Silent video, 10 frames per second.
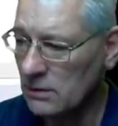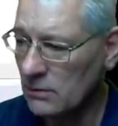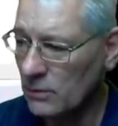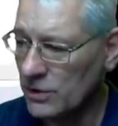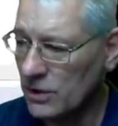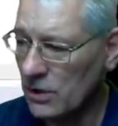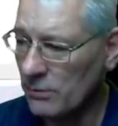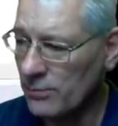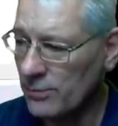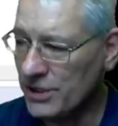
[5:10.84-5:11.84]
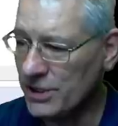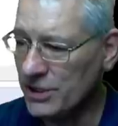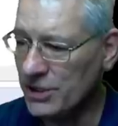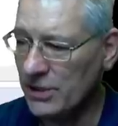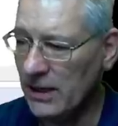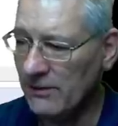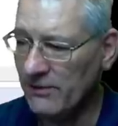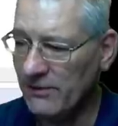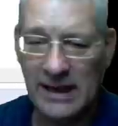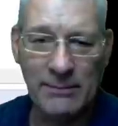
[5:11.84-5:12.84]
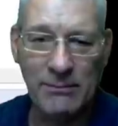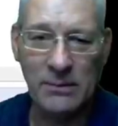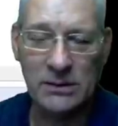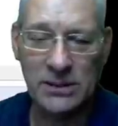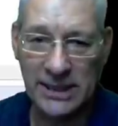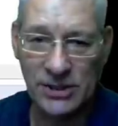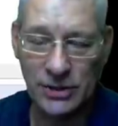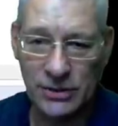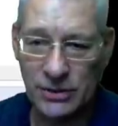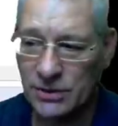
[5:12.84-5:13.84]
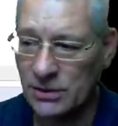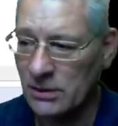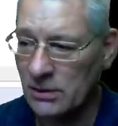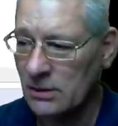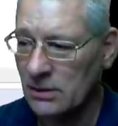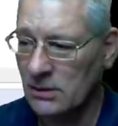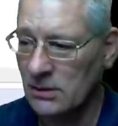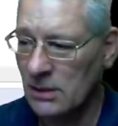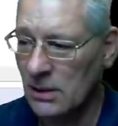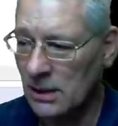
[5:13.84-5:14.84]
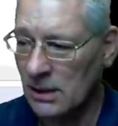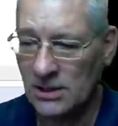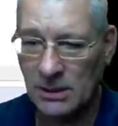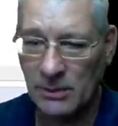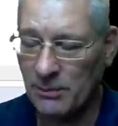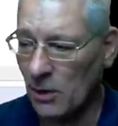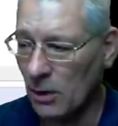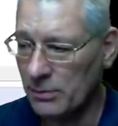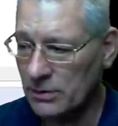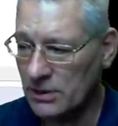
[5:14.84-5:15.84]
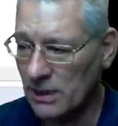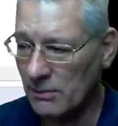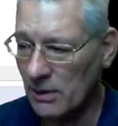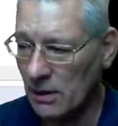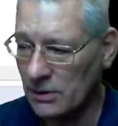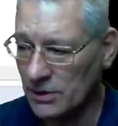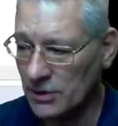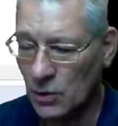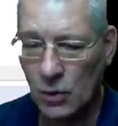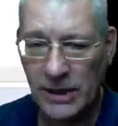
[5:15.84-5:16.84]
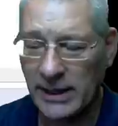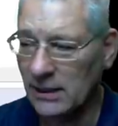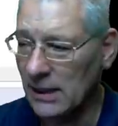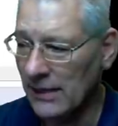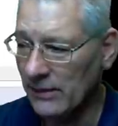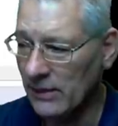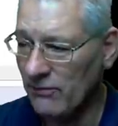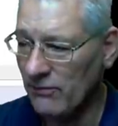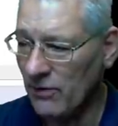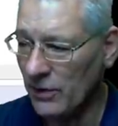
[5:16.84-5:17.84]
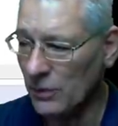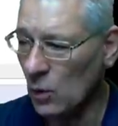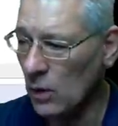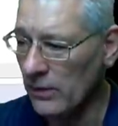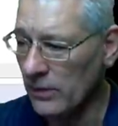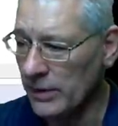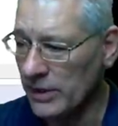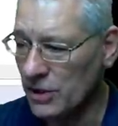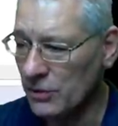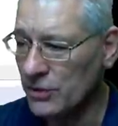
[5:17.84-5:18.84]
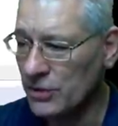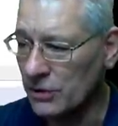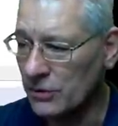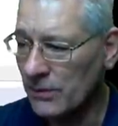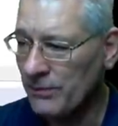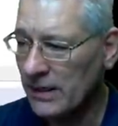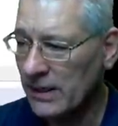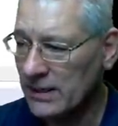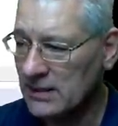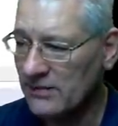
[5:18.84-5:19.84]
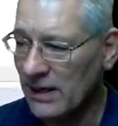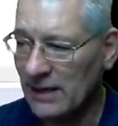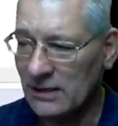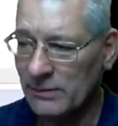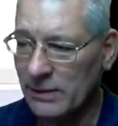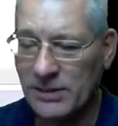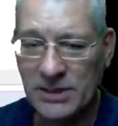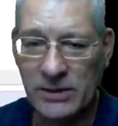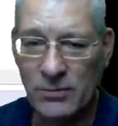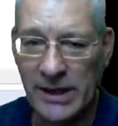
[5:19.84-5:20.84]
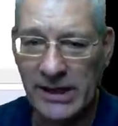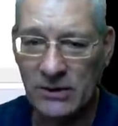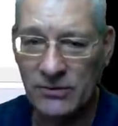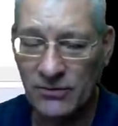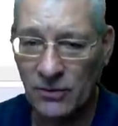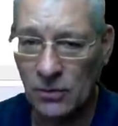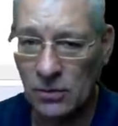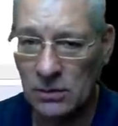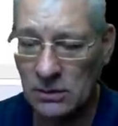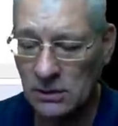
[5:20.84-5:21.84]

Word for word: which are British FM stations uh, some are pop some are just talking and the final one that we tune to is in fact BBC Radio 4